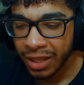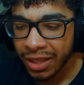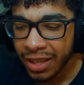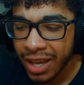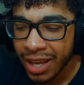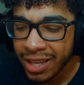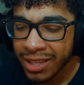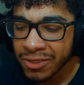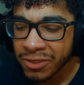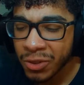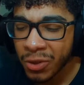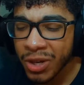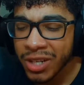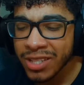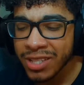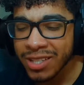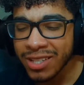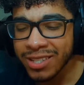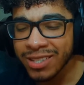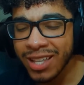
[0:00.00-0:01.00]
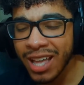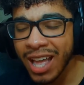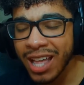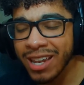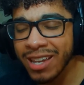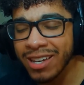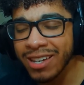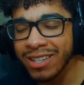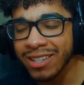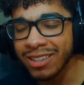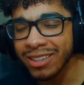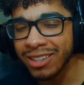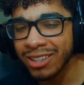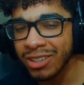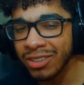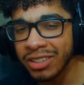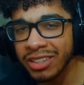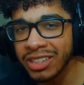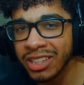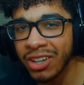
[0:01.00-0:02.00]
Yeah, it's crazy his dad didn't
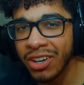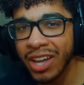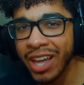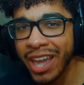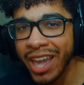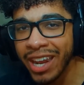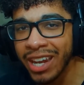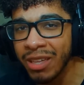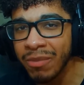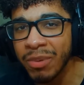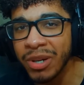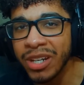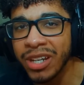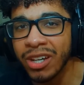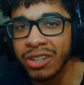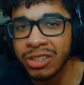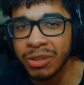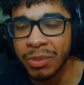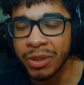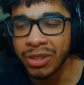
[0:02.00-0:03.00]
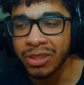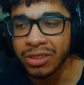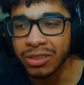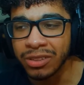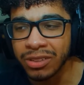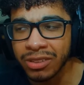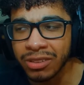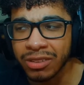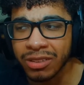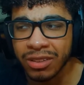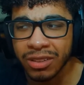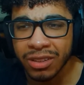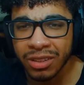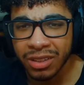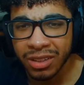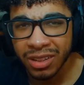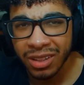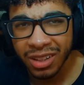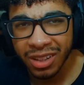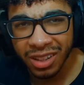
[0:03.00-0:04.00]
literally tell anybody else about this.
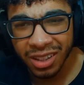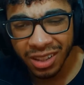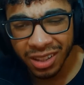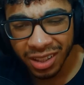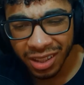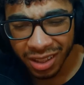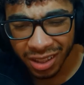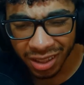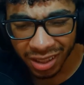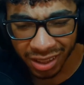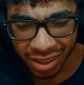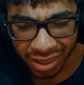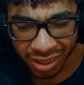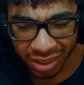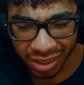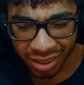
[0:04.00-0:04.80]
Huh?